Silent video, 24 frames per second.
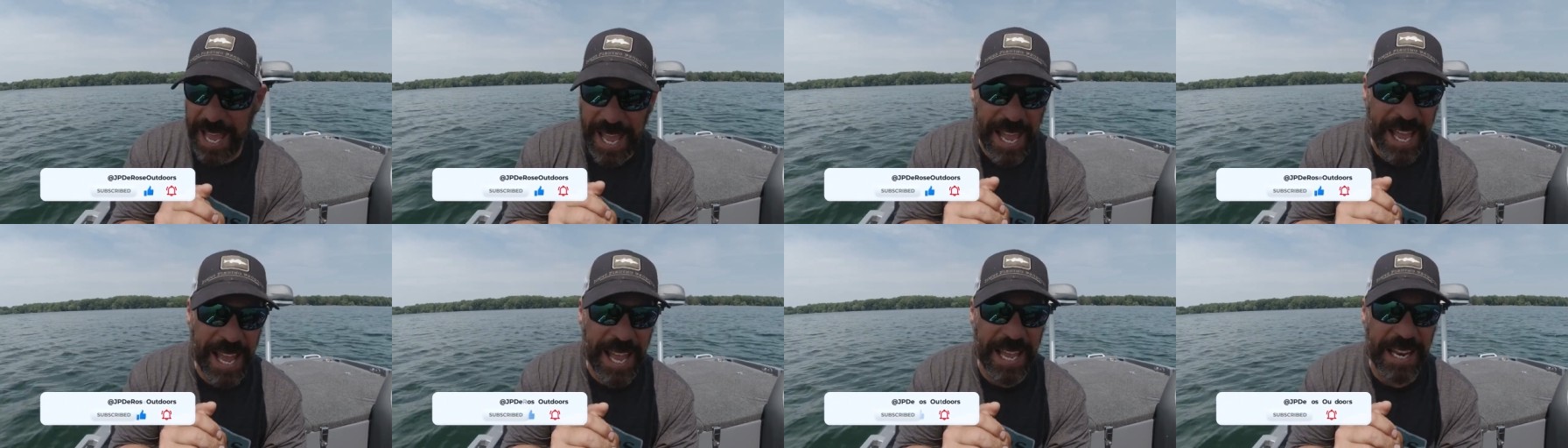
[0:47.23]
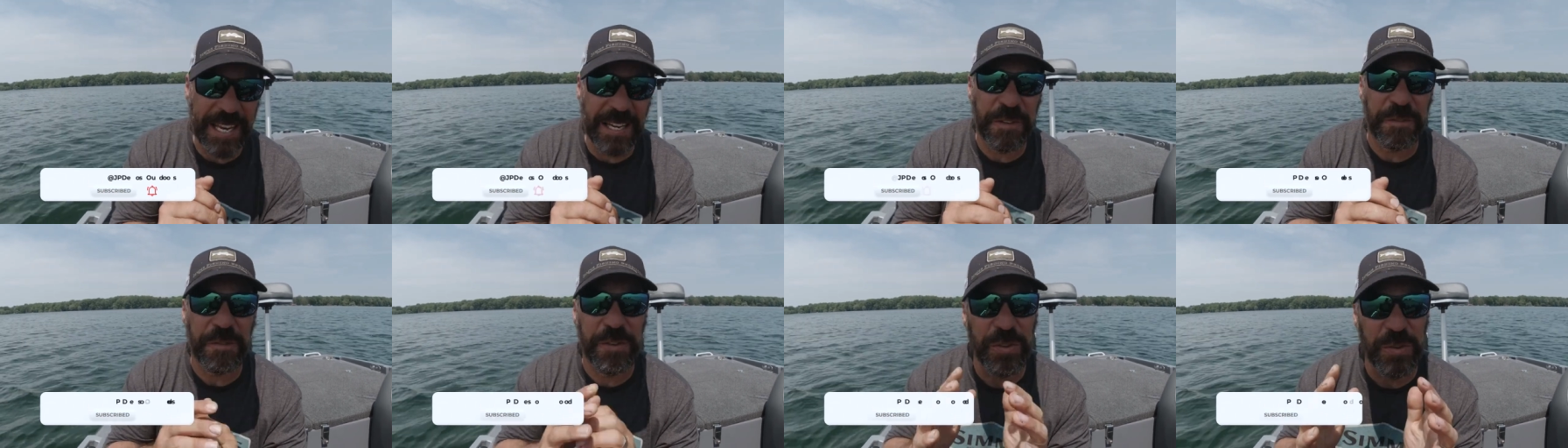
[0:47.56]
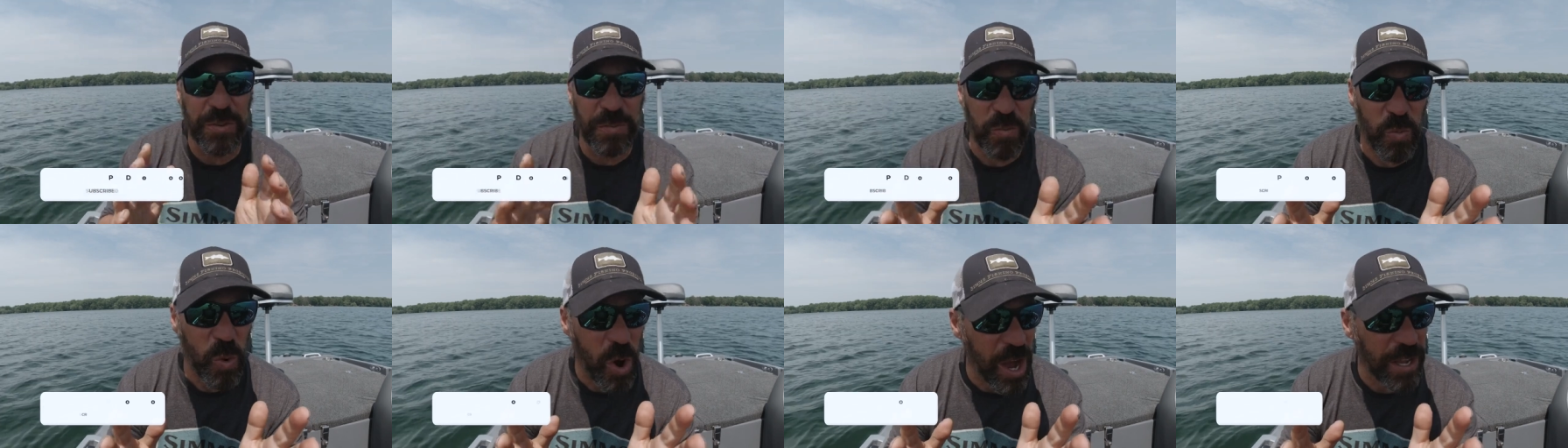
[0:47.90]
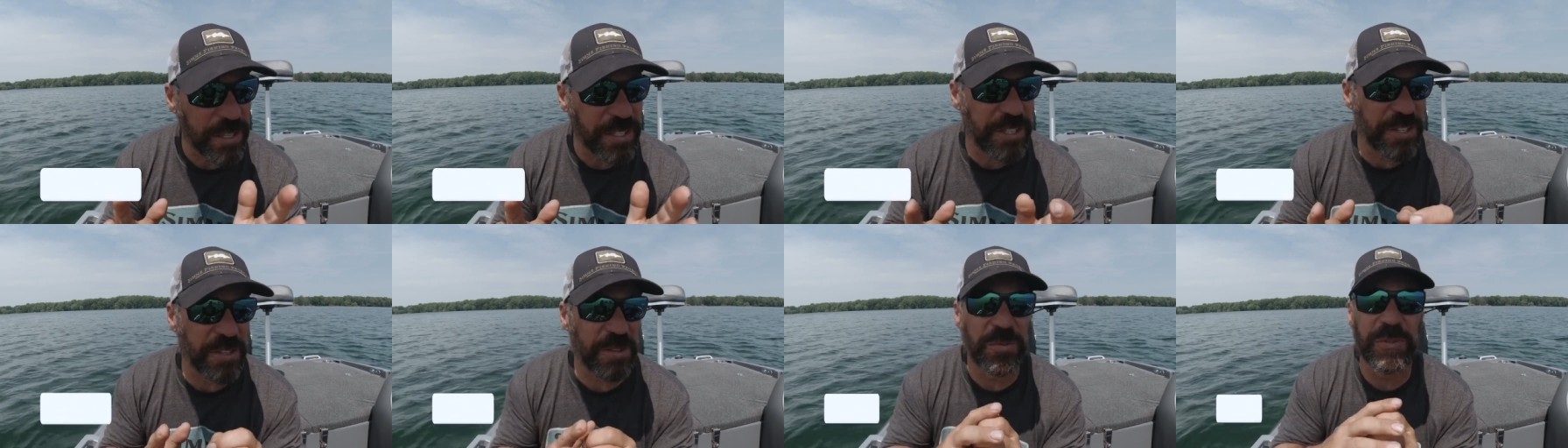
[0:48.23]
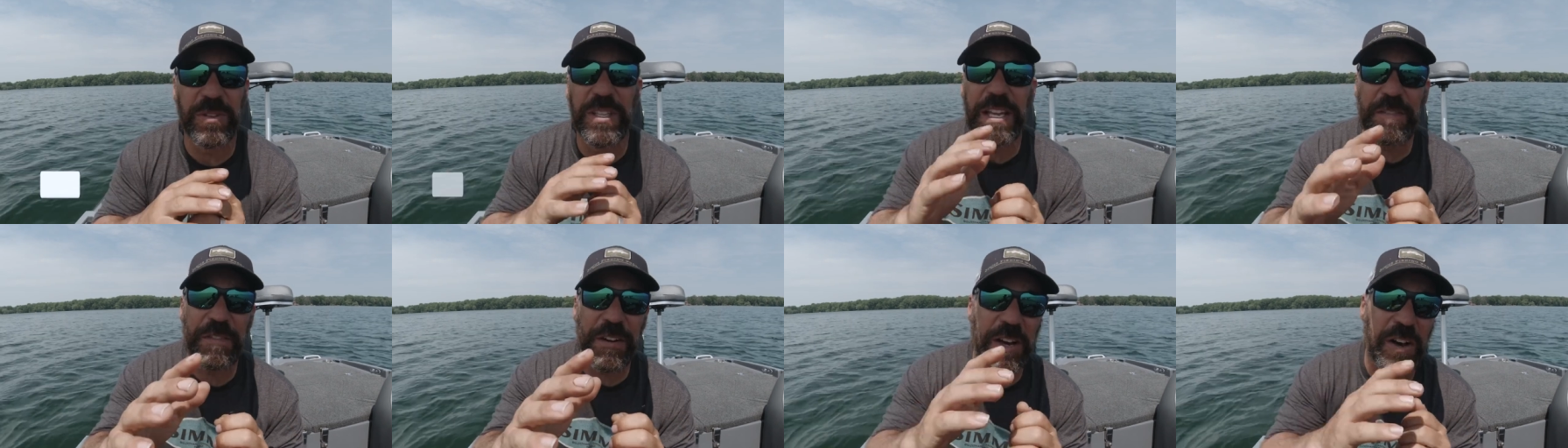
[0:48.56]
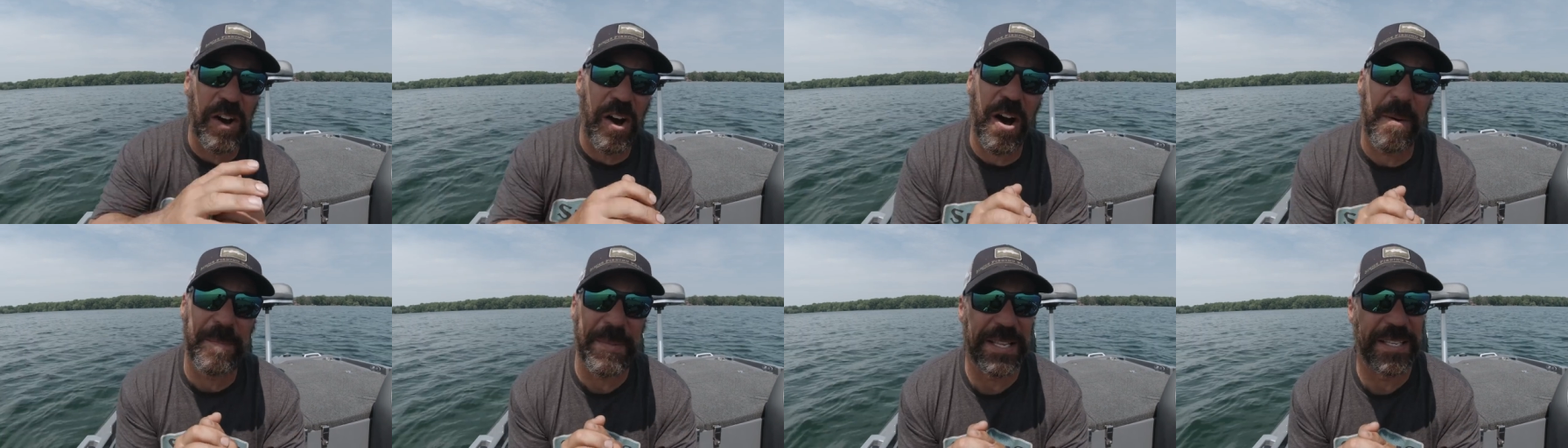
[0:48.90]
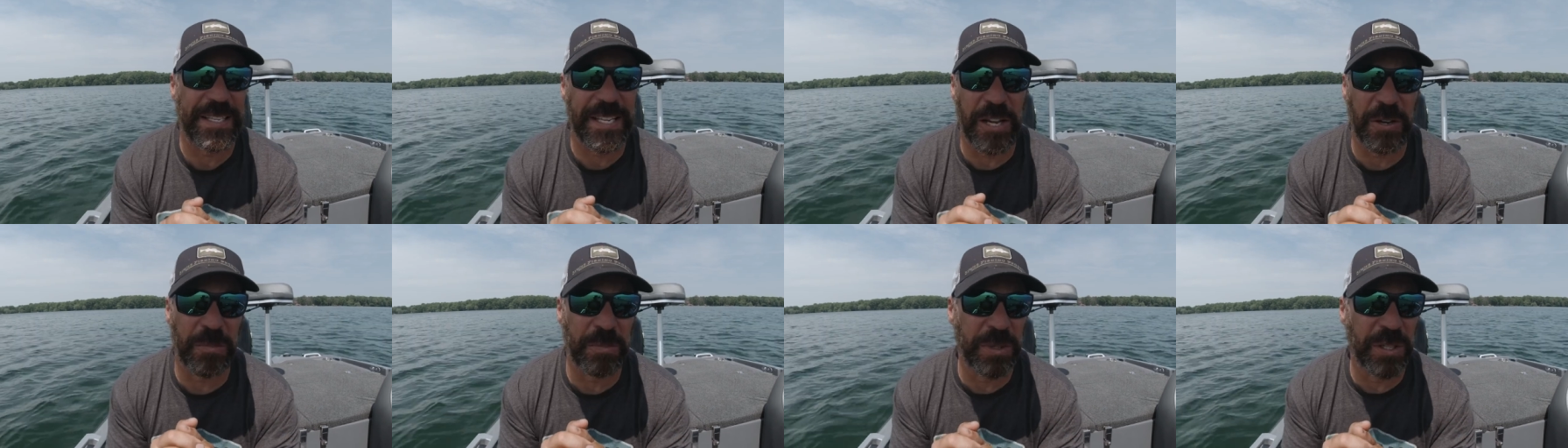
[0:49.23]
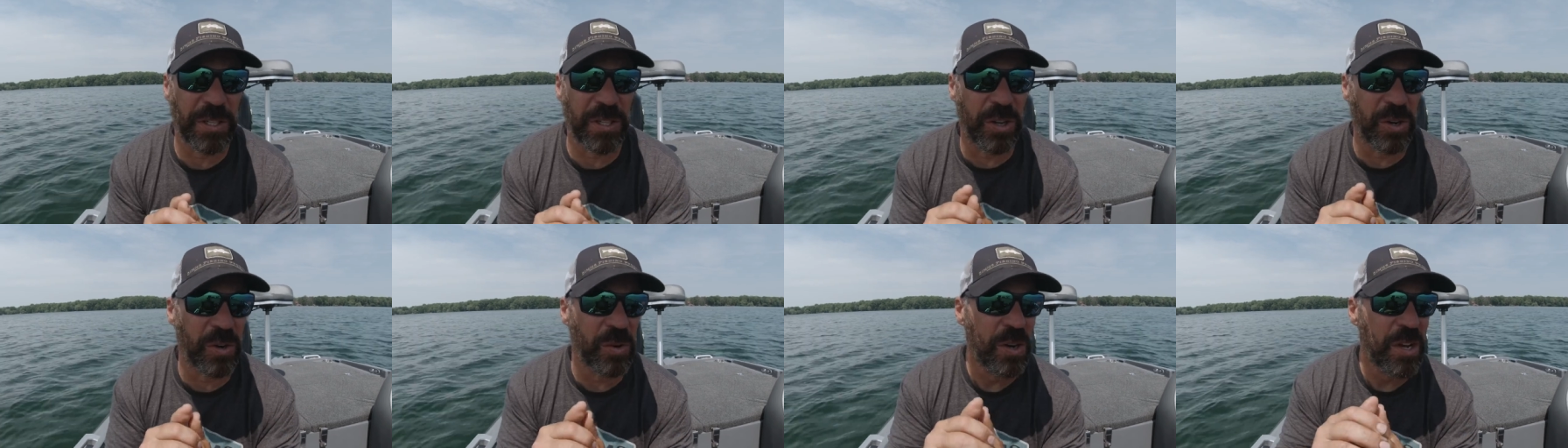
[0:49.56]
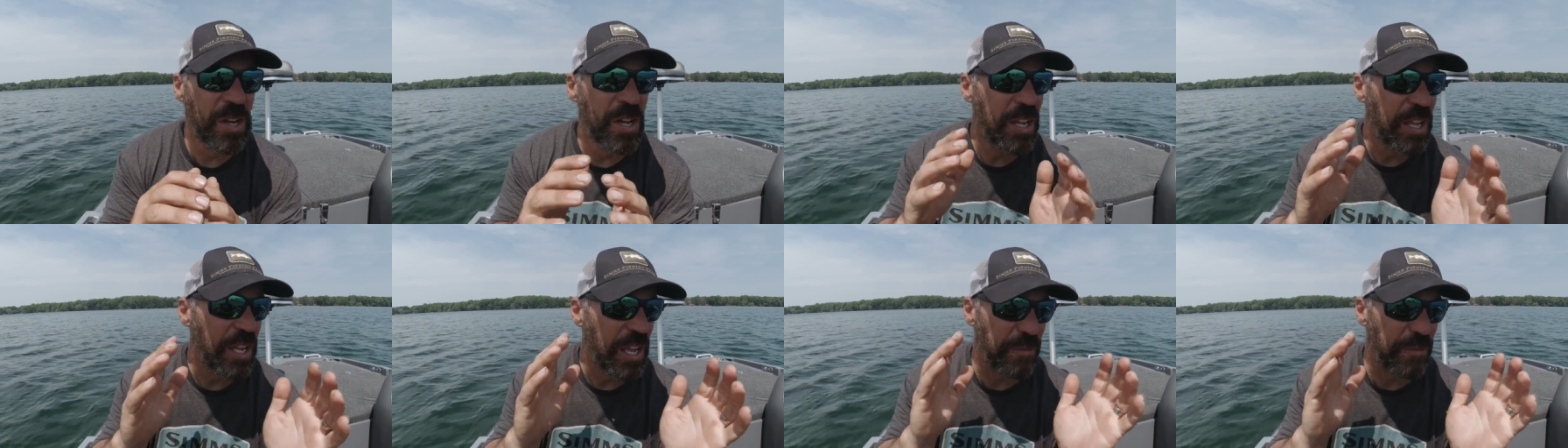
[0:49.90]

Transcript: and if you want to, leave a comment down below.